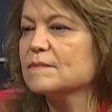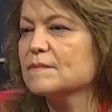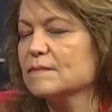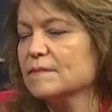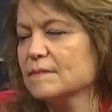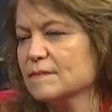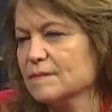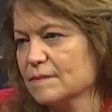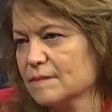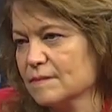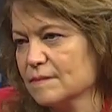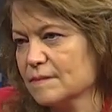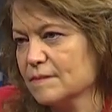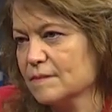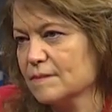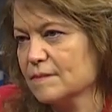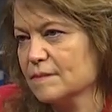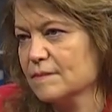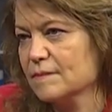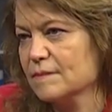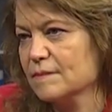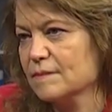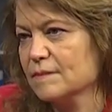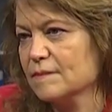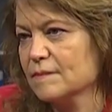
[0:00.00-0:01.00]
had lost my
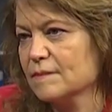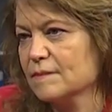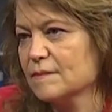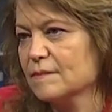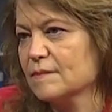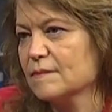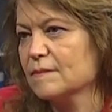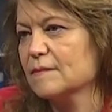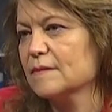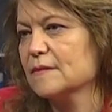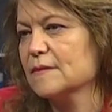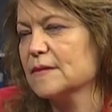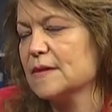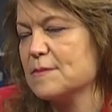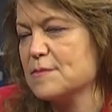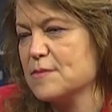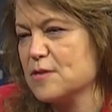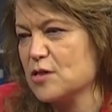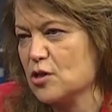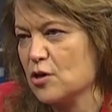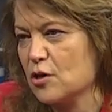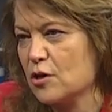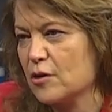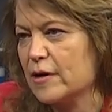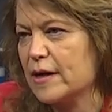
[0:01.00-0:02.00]
brother
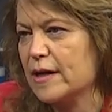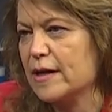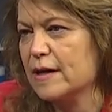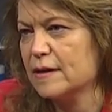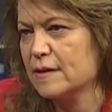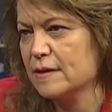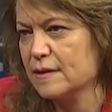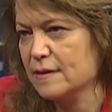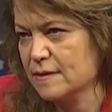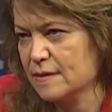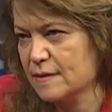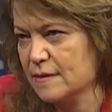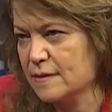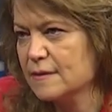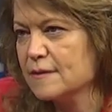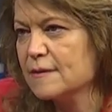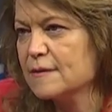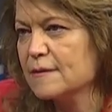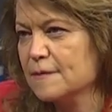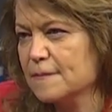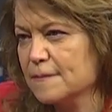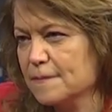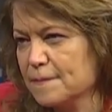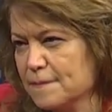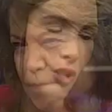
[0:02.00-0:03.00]
when I was 18.
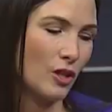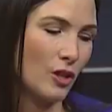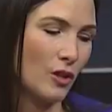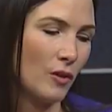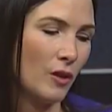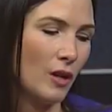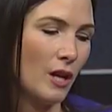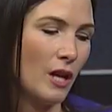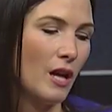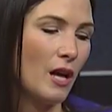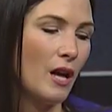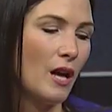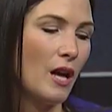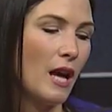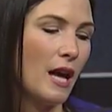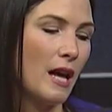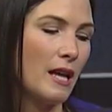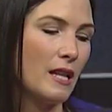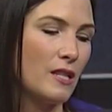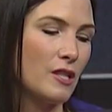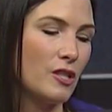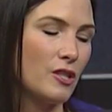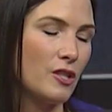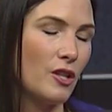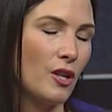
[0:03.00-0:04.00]
Thank you.
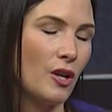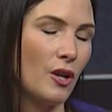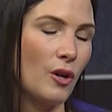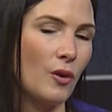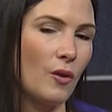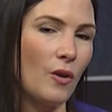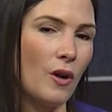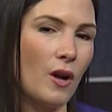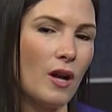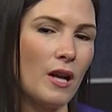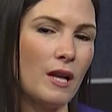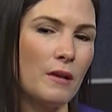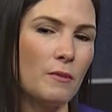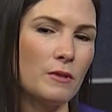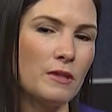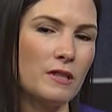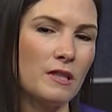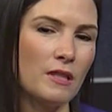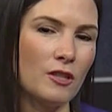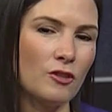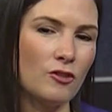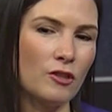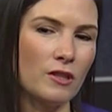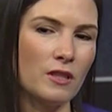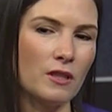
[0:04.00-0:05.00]
And so it was
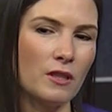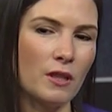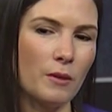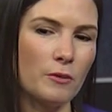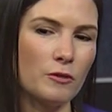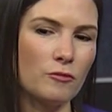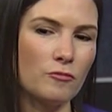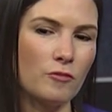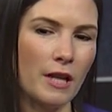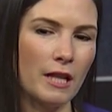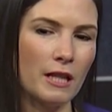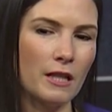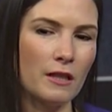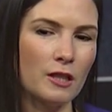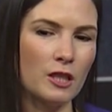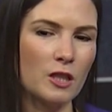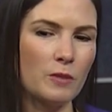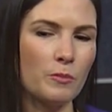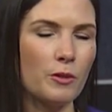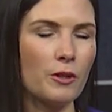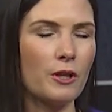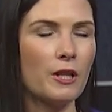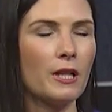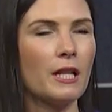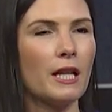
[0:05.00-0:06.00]
interesting. I was writing this
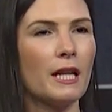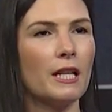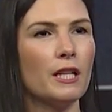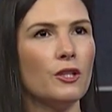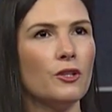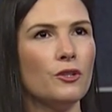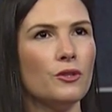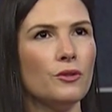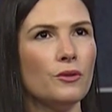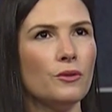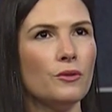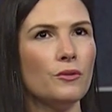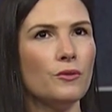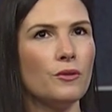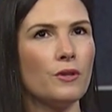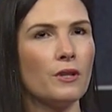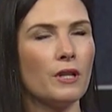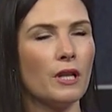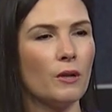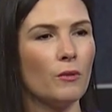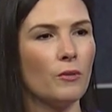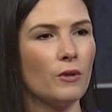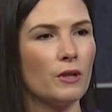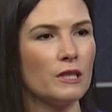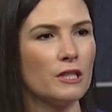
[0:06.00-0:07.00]
book, and I knew that
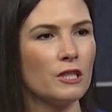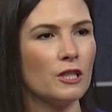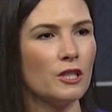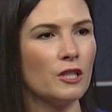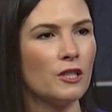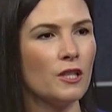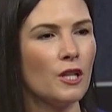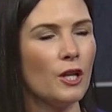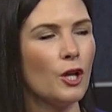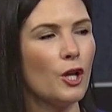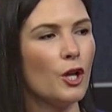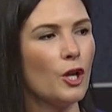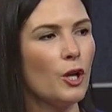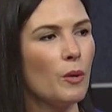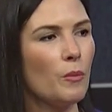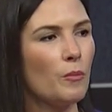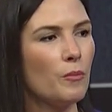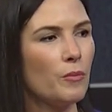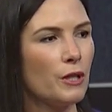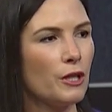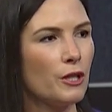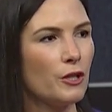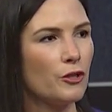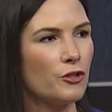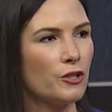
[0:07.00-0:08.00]
I wanted
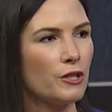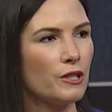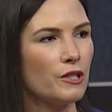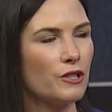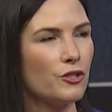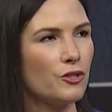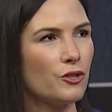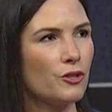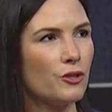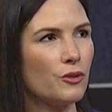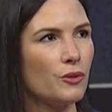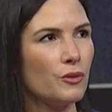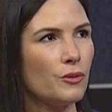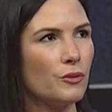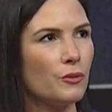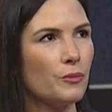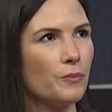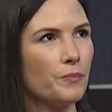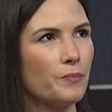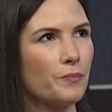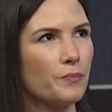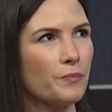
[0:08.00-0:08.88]
Beatrice to